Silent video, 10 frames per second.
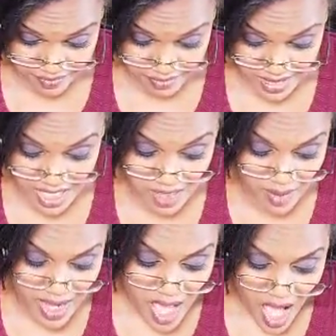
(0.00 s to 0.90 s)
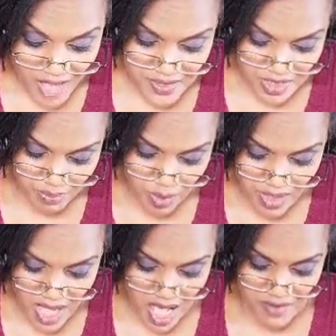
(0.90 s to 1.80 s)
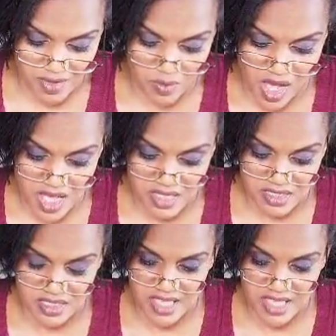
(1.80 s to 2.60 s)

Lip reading: But anyway, I think the point of it is